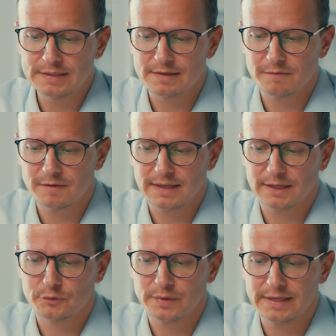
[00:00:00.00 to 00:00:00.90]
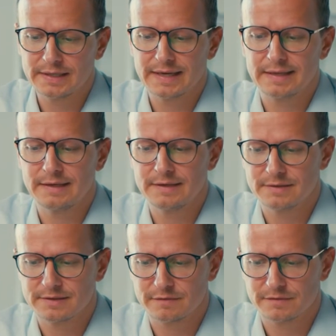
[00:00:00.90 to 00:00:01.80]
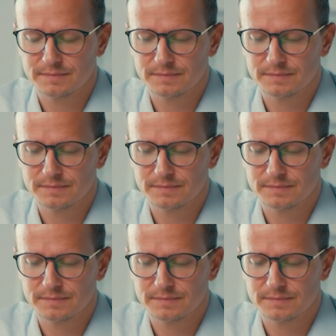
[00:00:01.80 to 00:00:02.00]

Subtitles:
something like creating an initiative.